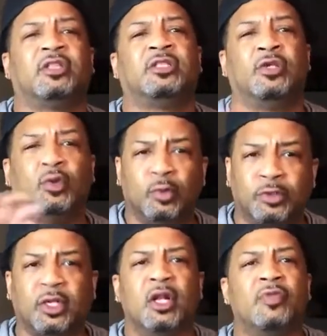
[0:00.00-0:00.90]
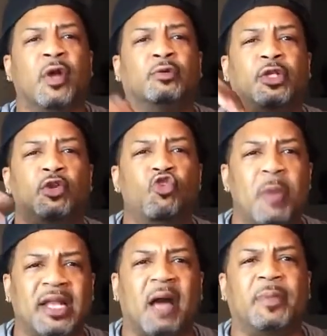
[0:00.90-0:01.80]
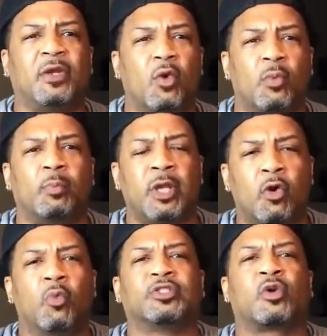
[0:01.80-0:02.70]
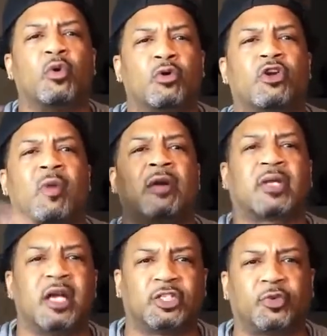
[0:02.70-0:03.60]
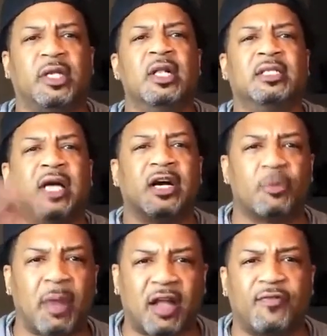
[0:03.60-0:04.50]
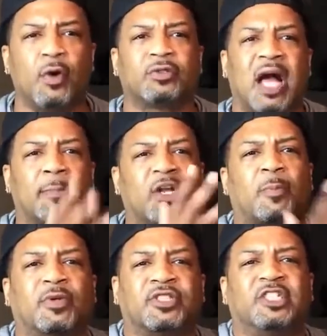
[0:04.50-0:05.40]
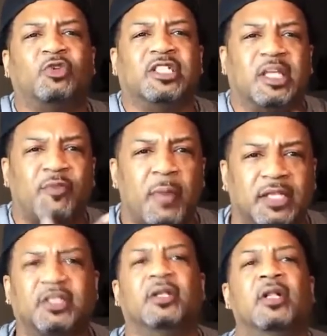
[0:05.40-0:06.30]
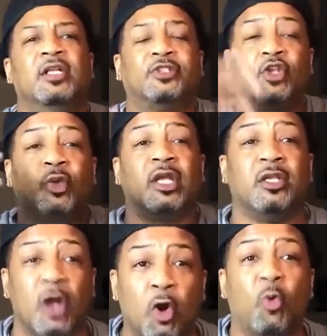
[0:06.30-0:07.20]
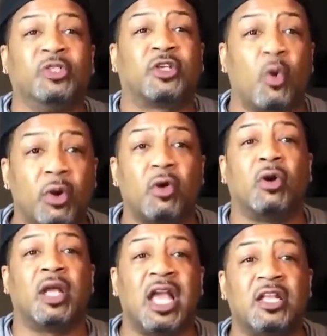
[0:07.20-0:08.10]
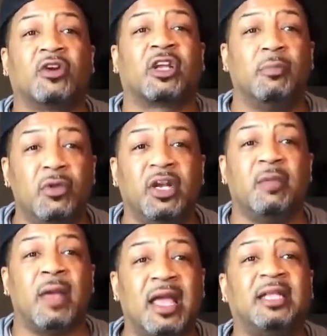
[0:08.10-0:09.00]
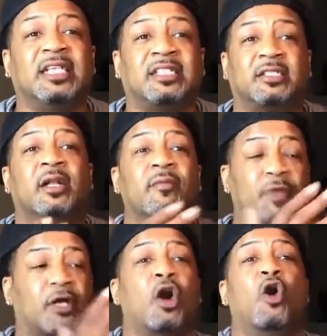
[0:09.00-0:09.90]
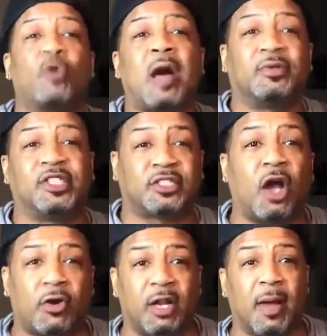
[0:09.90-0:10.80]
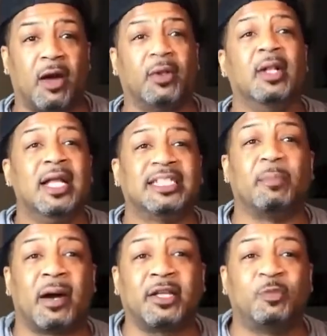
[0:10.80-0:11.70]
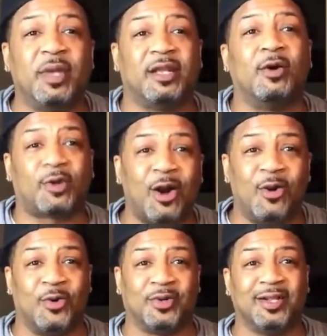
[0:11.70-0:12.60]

news, those of you who may not be know what's going on around the country, to other black folks, I'm gonna present you this information so you can know what's going on in your community, man. This is the code I was just talking about. It's about us being on code.